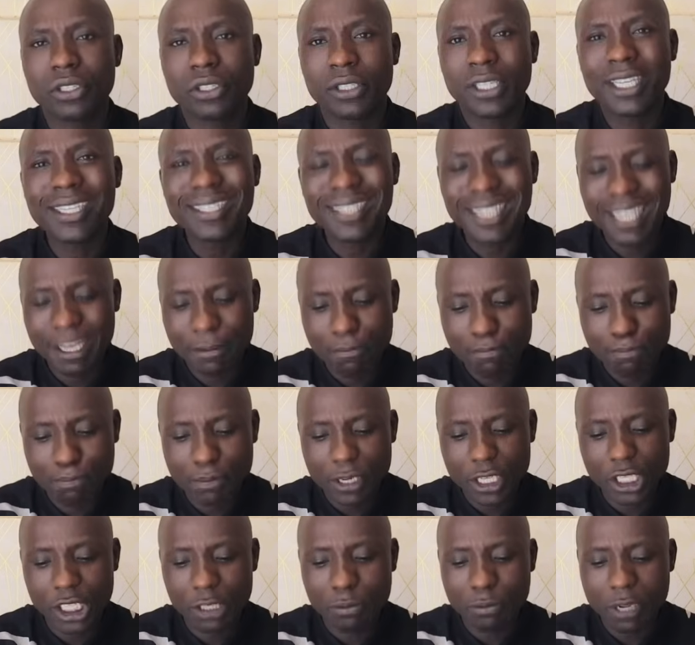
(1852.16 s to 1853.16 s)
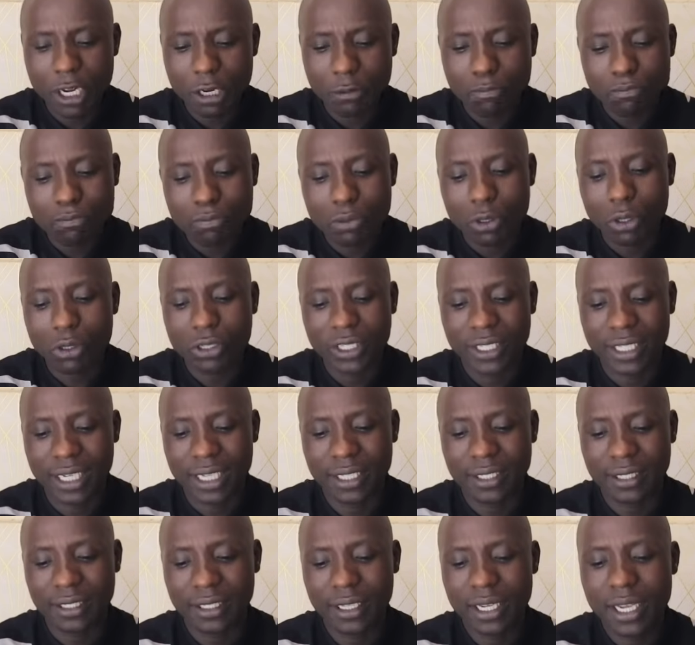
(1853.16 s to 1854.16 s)
this impeachment
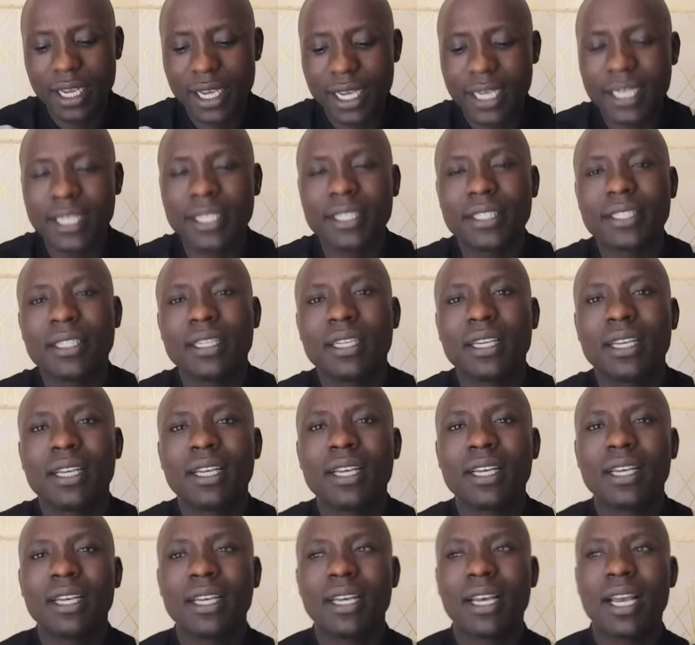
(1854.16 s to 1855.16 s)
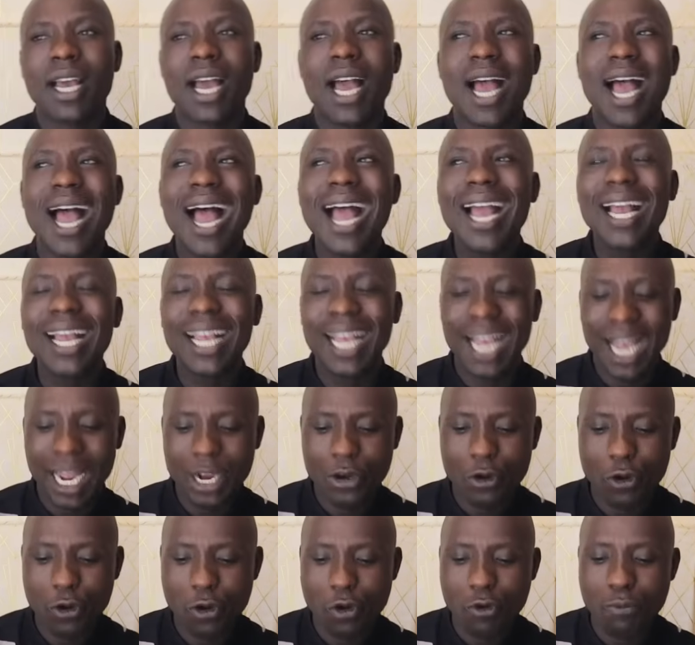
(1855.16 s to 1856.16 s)
process is
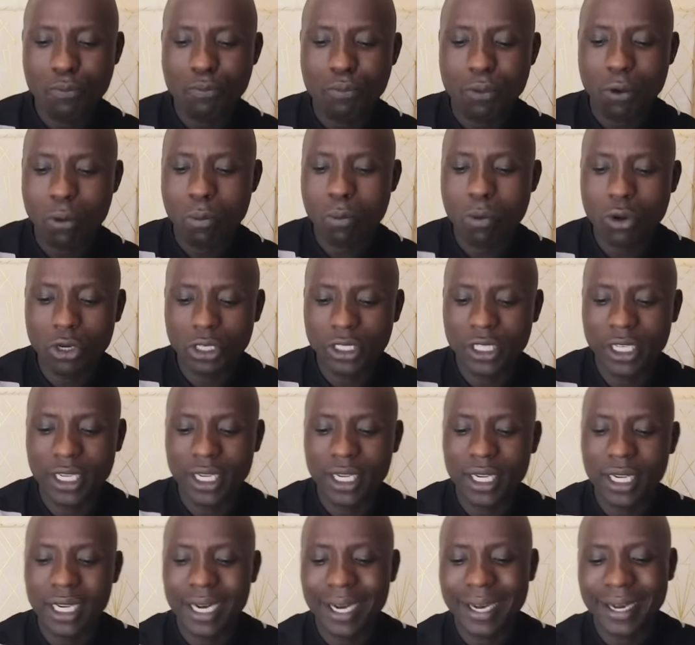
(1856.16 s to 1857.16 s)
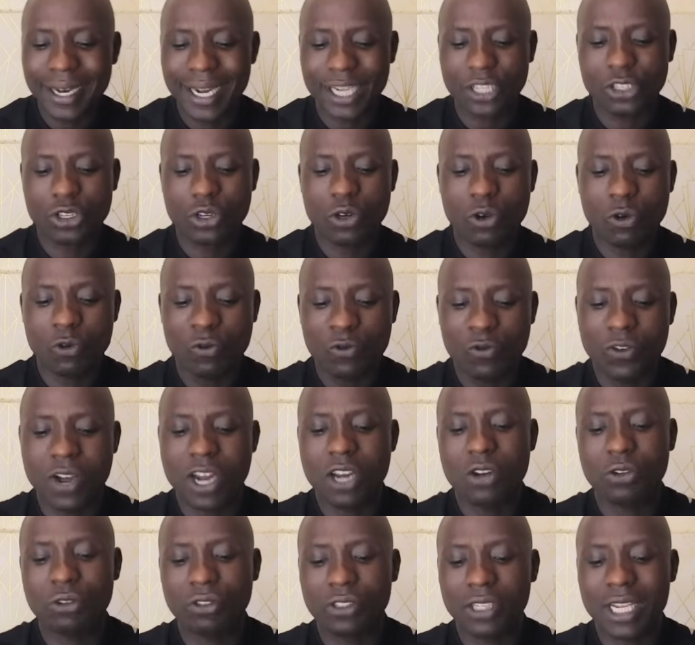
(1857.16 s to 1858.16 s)
anchored on promoting national
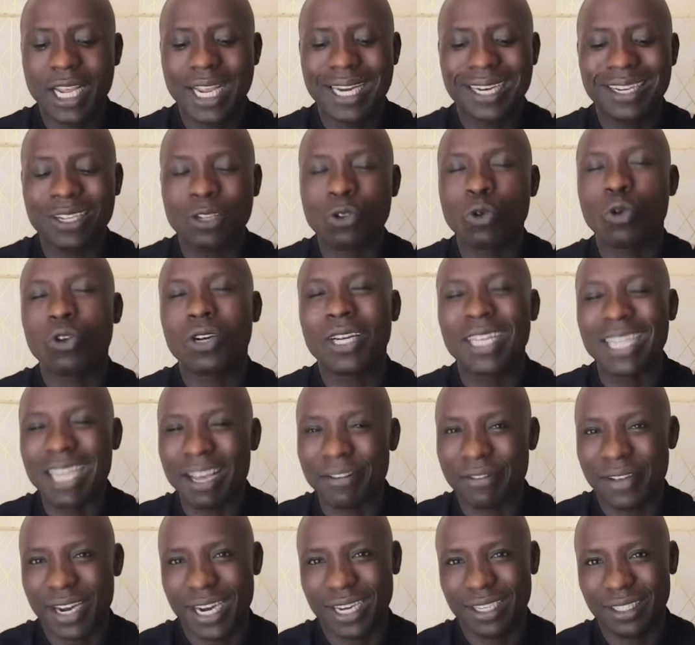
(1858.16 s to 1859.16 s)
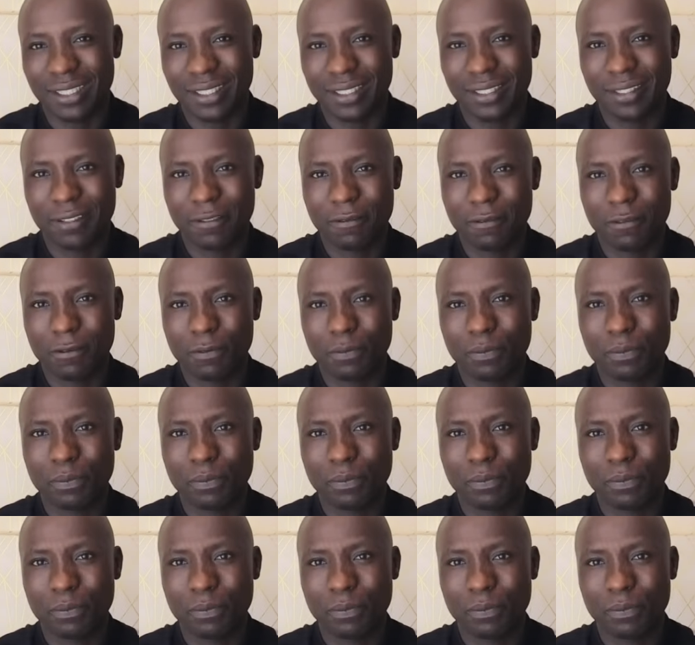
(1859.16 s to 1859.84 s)
values and good governance.